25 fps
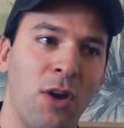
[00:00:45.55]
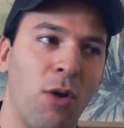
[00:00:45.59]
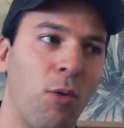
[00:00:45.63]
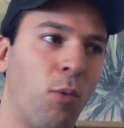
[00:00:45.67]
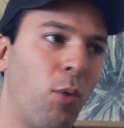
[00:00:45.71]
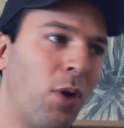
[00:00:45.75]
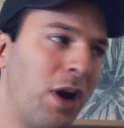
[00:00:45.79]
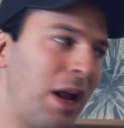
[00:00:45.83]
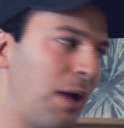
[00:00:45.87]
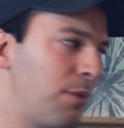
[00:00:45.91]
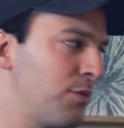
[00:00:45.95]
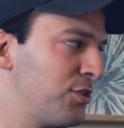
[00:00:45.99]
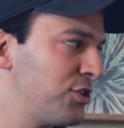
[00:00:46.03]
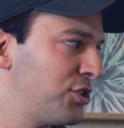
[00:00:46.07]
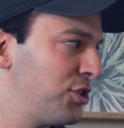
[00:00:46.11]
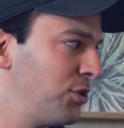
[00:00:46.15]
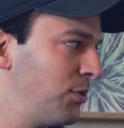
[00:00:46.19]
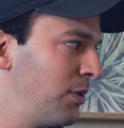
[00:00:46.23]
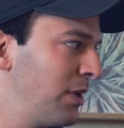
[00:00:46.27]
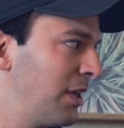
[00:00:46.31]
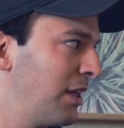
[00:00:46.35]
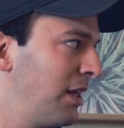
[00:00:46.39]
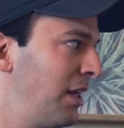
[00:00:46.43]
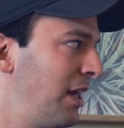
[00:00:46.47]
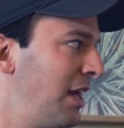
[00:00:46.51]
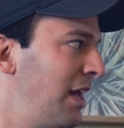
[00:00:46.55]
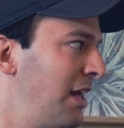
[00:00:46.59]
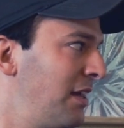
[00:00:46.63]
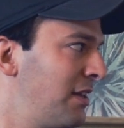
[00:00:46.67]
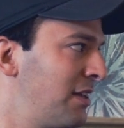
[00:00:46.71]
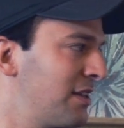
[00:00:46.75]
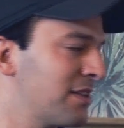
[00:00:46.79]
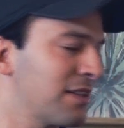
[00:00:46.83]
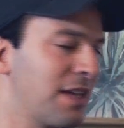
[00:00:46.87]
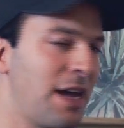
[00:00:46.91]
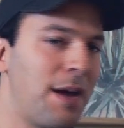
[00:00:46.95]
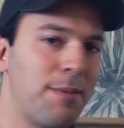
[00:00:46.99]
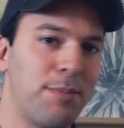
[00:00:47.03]
what I was doing in
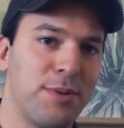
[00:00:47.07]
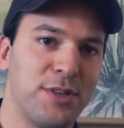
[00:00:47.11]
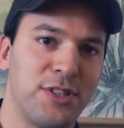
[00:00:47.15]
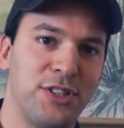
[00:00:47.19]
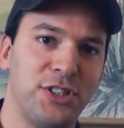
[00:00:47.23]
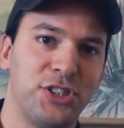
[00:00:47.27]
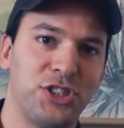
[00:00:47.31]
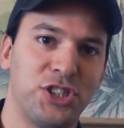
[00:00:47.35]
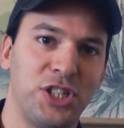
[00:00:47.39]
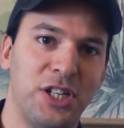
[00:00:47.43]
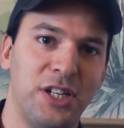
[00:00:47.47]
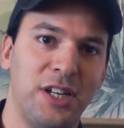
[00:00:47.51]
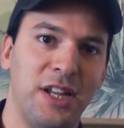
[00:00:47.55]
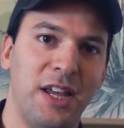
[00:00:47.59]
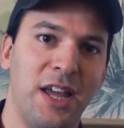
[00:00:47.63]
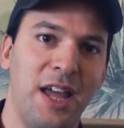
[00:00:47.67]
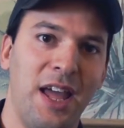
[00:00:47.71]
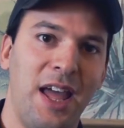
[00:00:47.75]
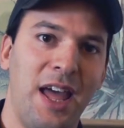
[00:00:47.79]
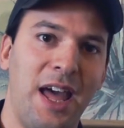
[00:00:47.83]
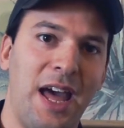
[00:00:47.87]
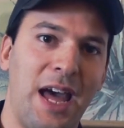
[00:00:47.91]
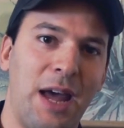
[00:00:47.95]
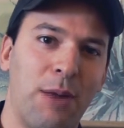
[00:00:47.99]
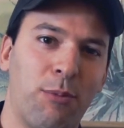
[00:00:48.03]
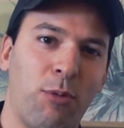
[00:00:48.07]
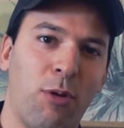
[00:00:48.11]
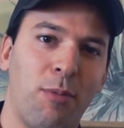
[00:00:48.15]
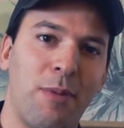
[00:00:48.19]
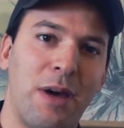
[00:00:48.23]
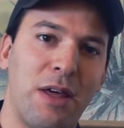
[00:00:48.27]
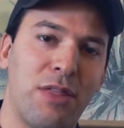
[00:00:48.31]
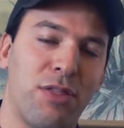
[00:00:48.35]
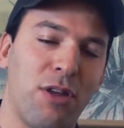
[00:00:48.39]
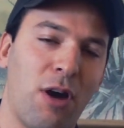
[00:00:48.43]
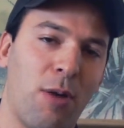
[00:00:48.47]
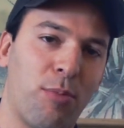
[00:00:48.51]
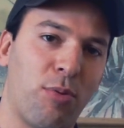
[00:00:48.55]
this composition and what
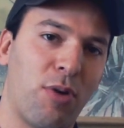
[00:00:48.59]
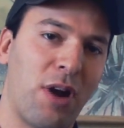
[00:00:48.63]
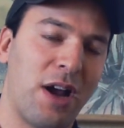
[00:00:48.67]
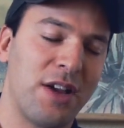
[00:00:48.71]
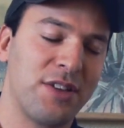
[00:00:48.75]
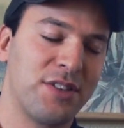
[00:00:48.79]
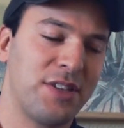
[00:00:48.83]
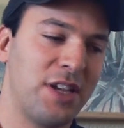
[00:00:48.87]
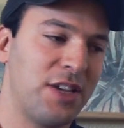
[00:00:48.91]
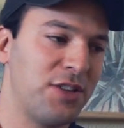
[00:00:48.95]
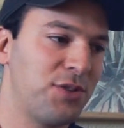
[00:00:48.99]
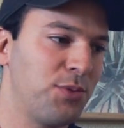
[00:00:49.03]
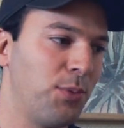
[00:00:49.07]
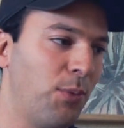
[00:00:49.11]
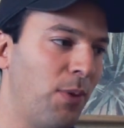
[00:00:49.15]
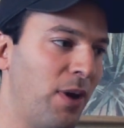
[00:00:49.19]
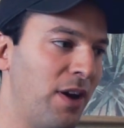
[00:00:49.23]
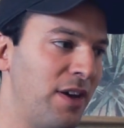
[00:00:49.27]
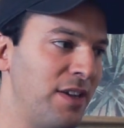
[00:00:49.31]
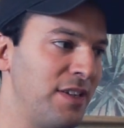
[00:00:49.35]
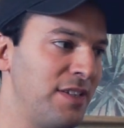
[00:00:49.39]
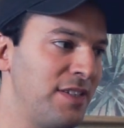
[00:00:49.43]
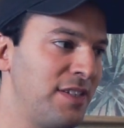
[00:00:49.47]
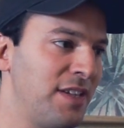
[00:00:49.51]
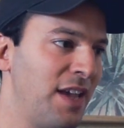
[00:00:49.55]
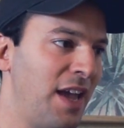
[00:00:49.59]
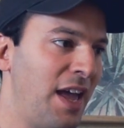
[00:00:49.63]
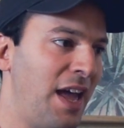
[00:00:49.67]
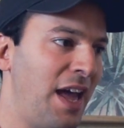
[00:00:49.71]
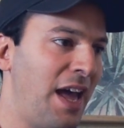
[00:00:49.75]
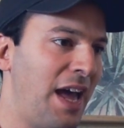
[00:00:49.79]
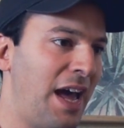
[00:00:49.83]
my thought process was,